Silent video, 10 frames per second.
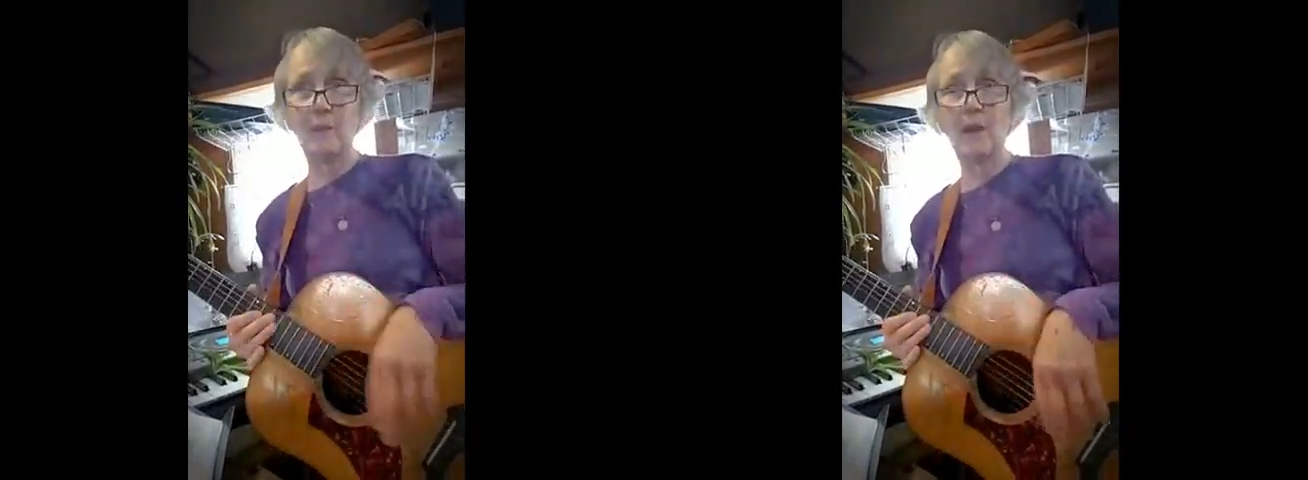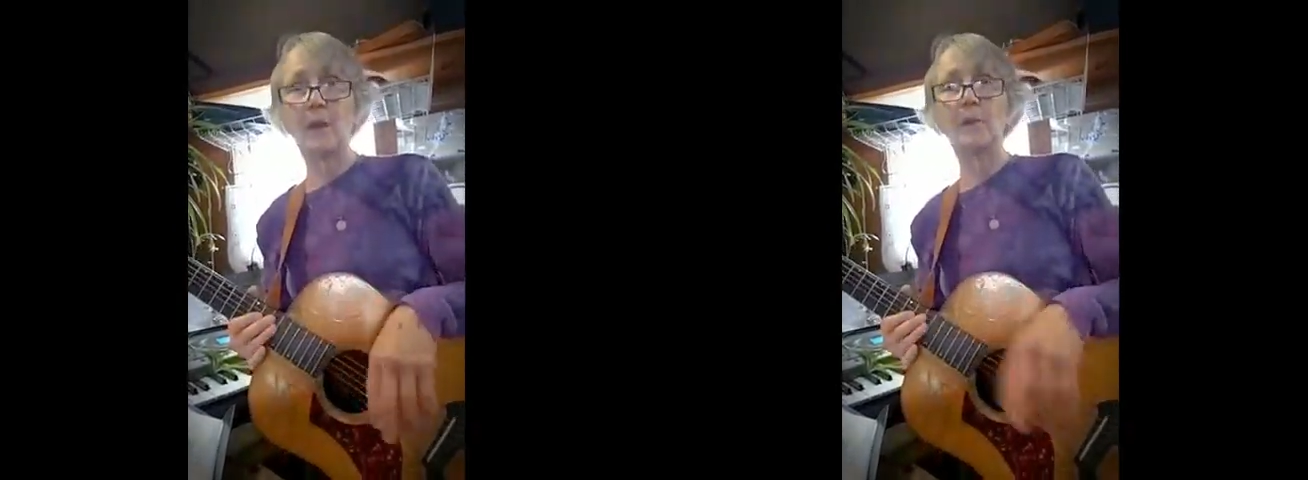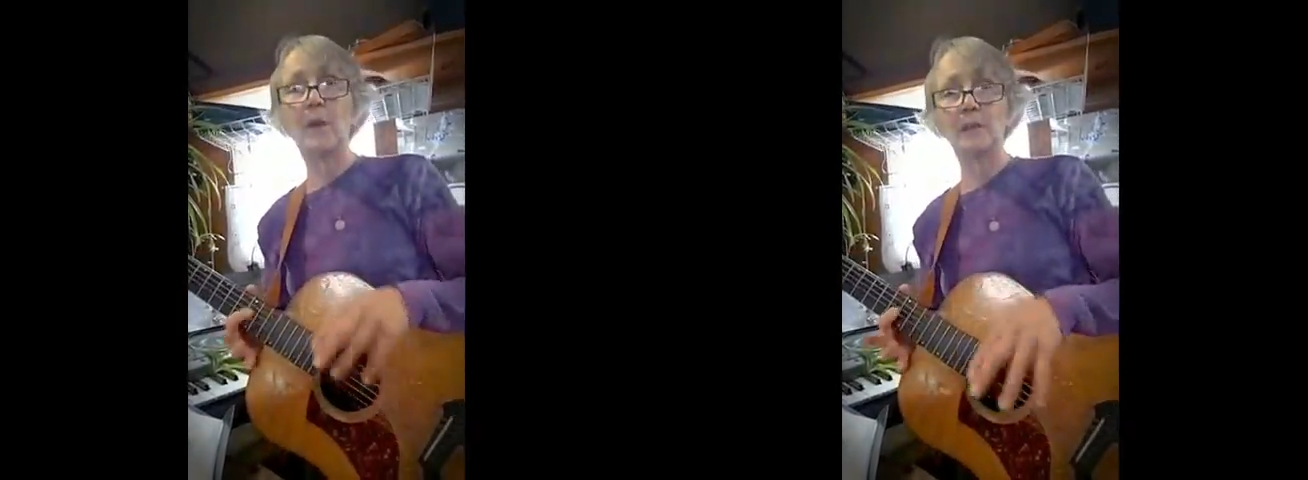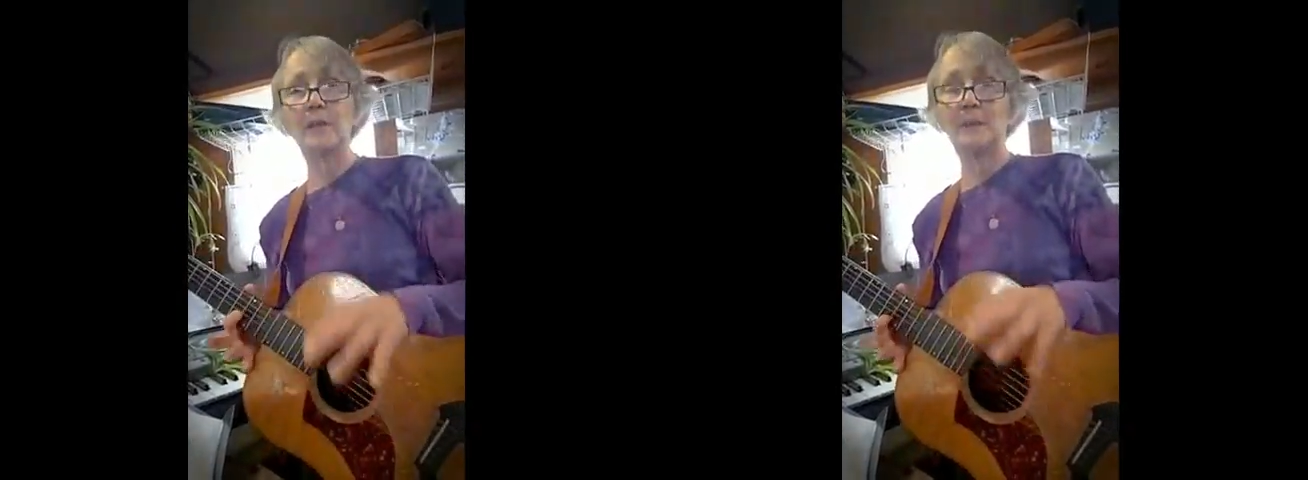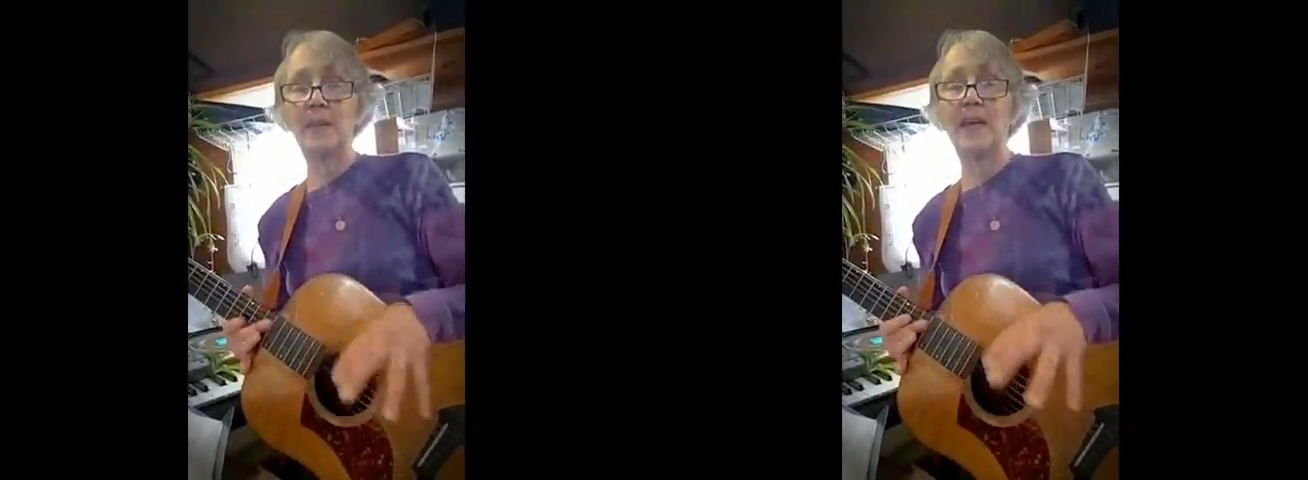where we
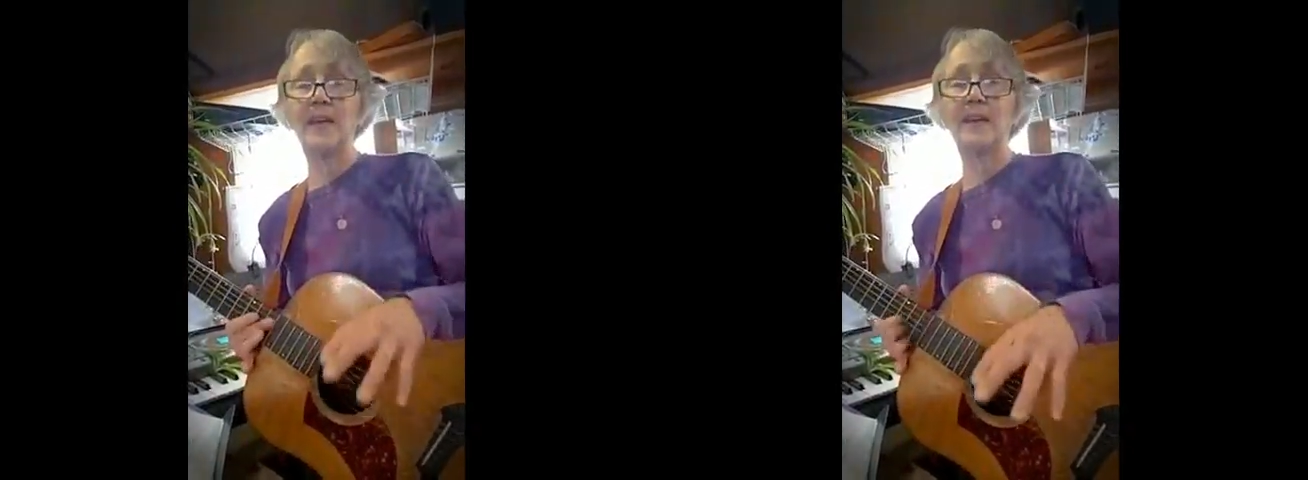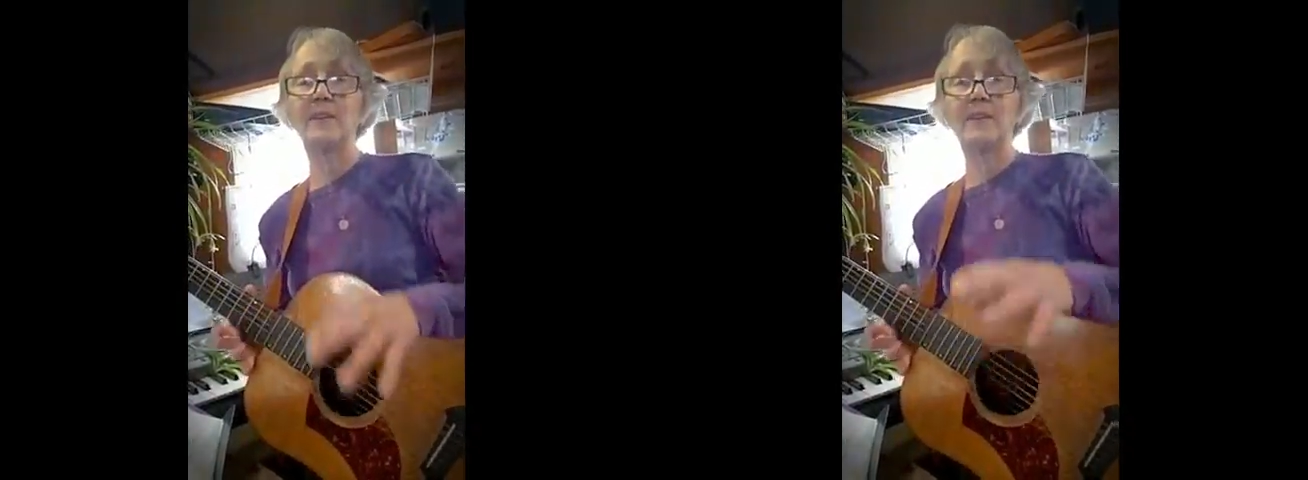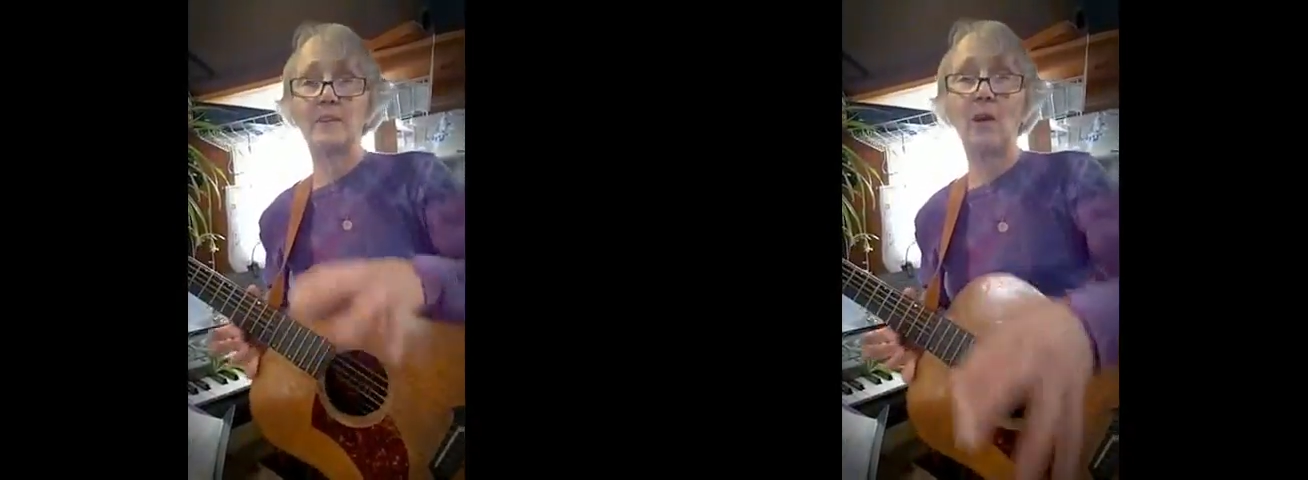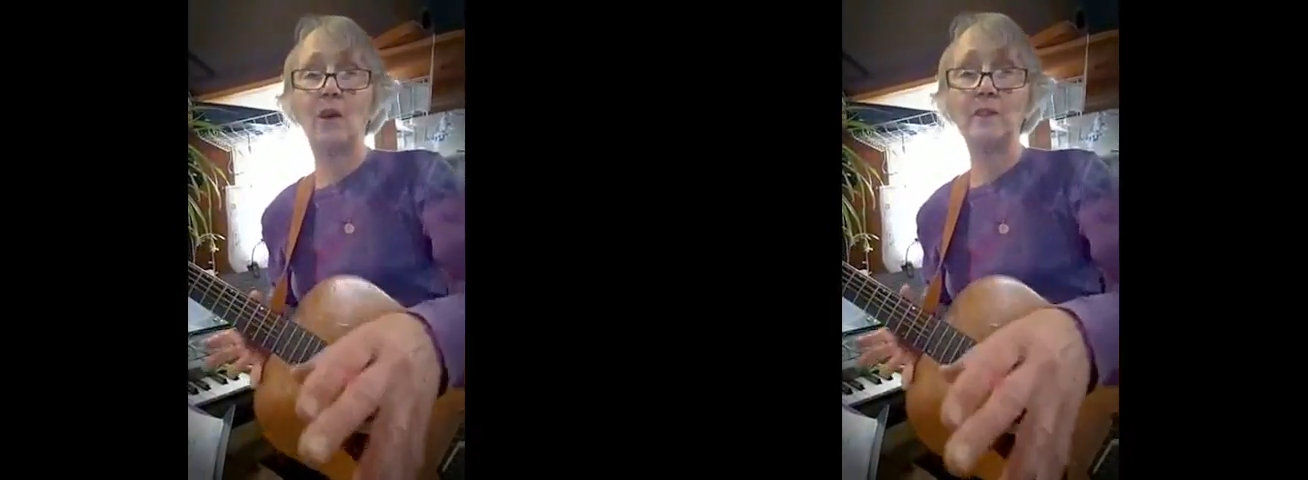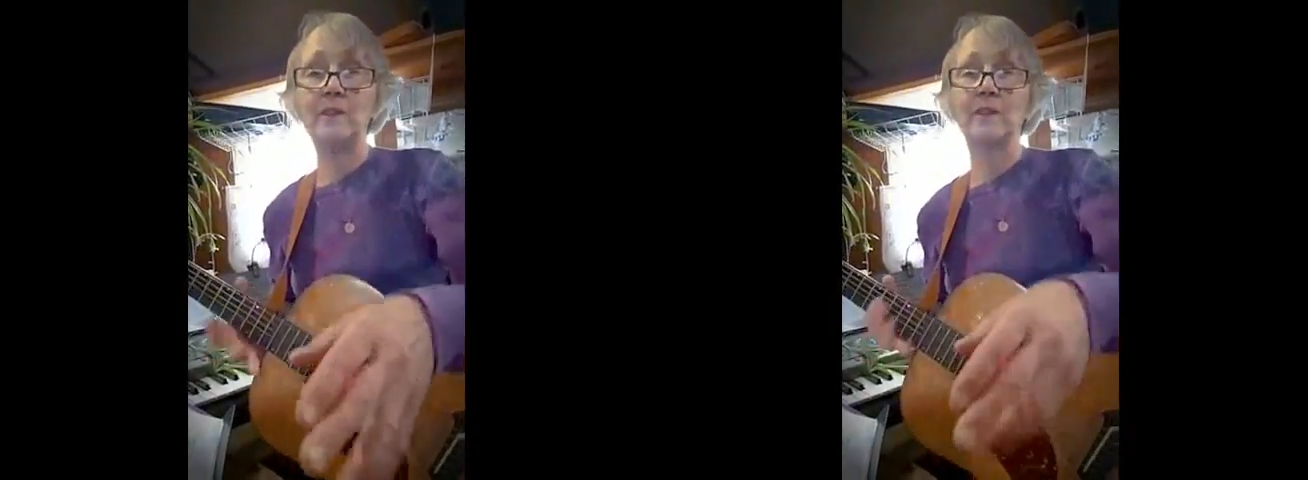only play the
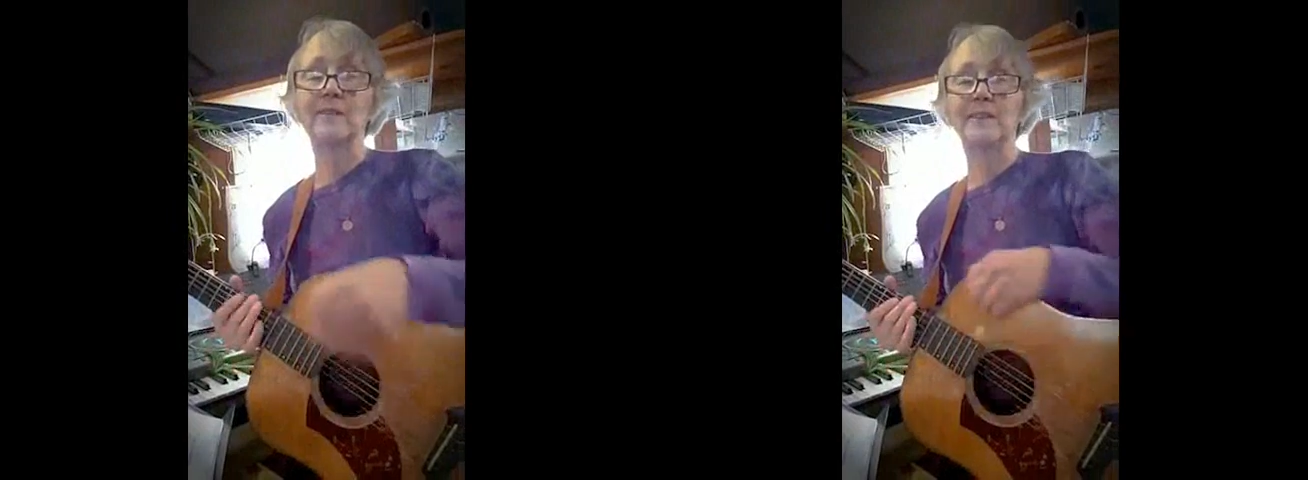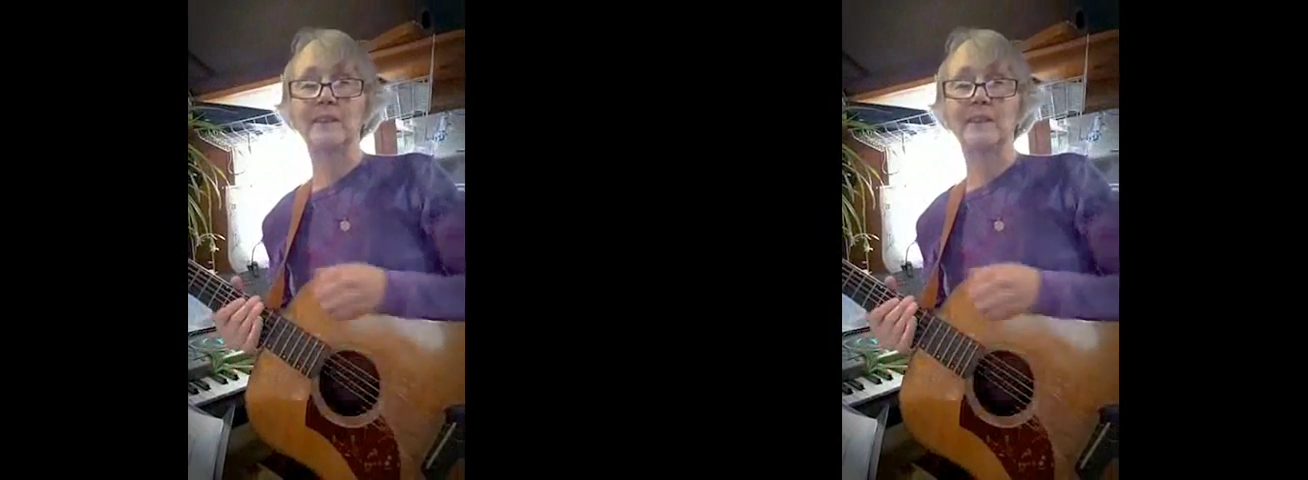songs